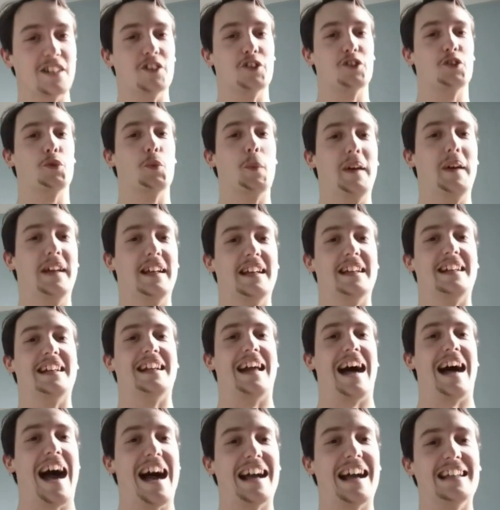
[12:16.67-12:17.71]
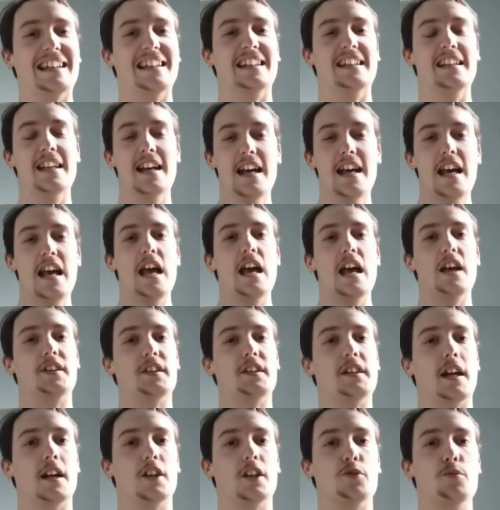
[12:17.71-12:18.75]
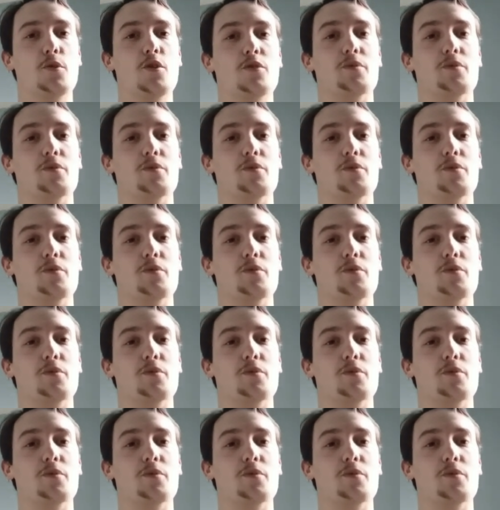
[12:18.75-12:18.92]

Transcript: like you're swinging and hanging. It's a nice